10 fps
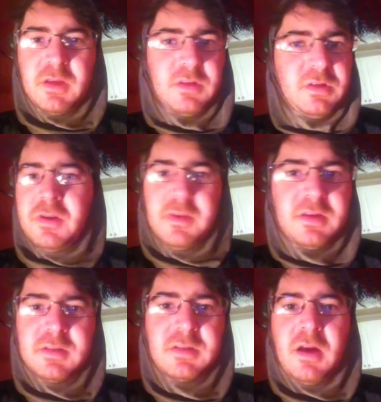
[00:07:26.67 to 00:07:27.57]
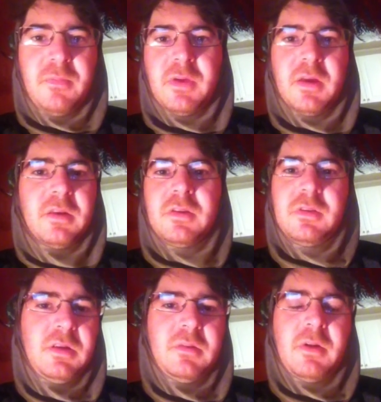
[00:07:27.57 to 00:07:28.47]
and nothing can stop that.
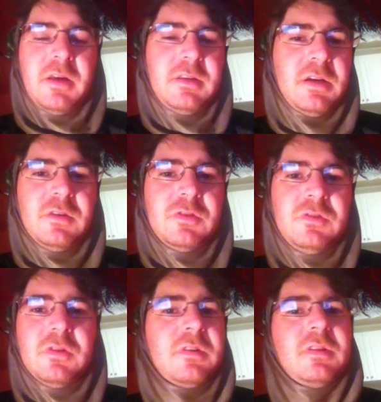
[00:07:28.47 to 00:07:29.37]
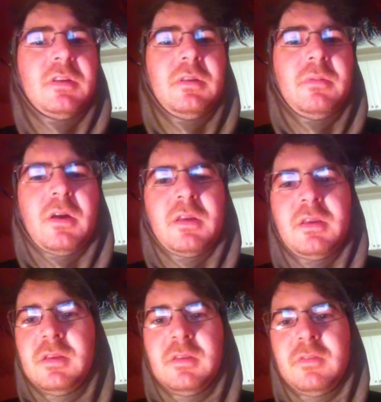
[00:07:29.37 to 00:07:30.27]
Nothing anybody tells you, nothing
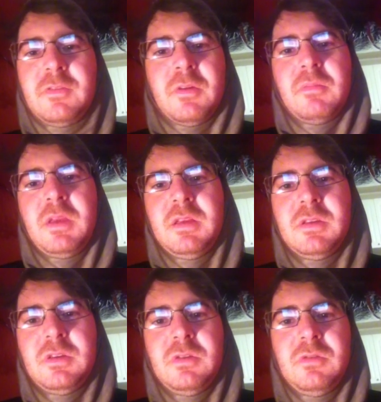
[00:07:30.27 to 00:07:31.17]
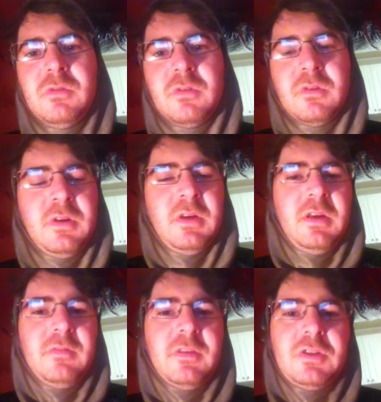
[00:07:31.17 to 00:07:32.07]
anybody, if they're mean to you or
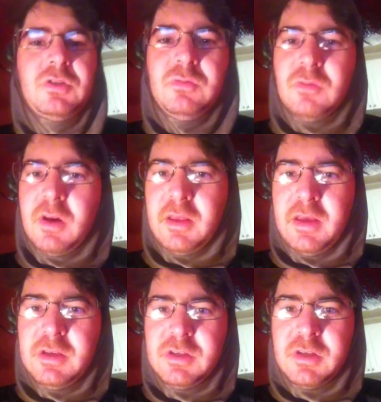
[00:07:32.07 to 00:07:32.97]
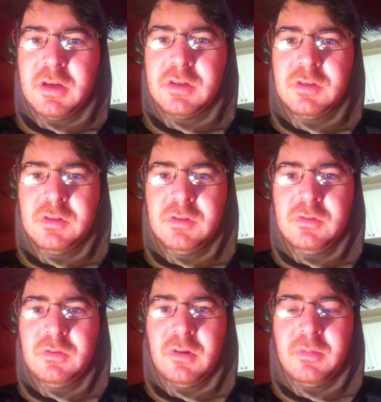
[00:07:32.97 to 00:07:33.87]
they shoot radiation at
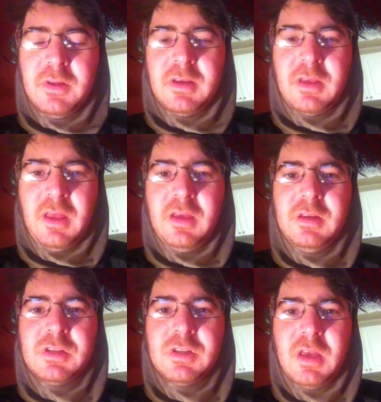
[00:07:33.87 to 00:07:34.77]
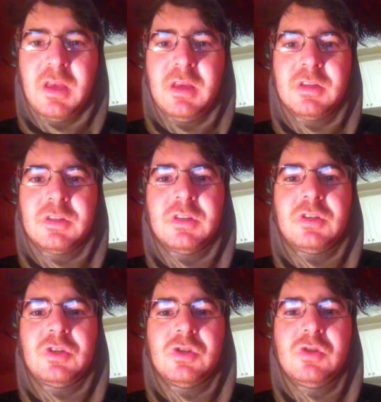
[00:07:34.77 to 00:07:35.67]
you, I mean, it can't change
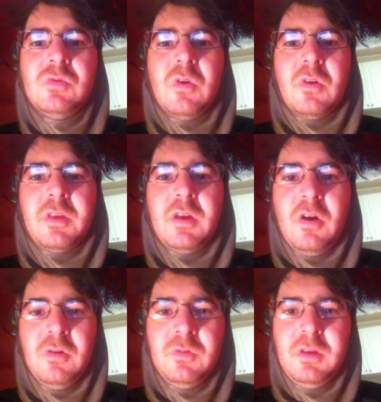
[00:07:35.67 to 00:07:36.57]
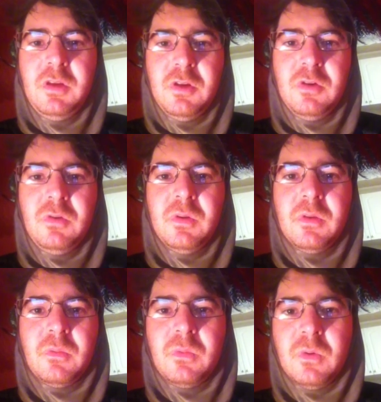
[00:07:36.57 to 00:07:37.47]
that you are the only you
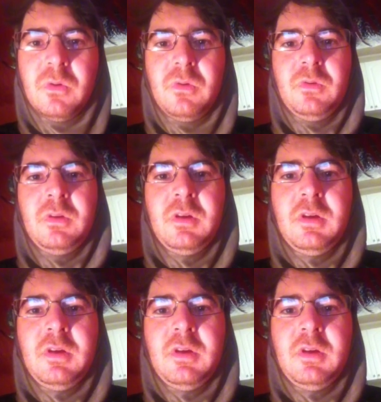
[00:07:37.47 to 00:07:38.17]
in the world.